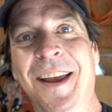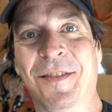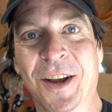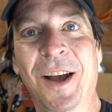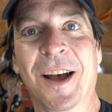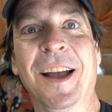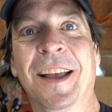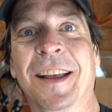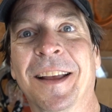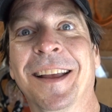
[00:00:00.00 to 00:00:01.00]
Yeah, duh.
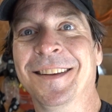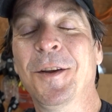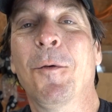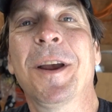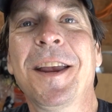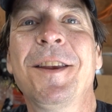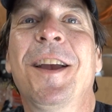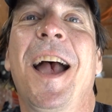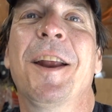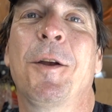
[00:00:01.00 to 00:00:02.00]
So
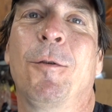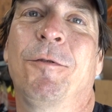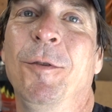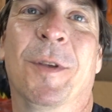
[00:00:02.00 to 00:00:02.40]
you got to go through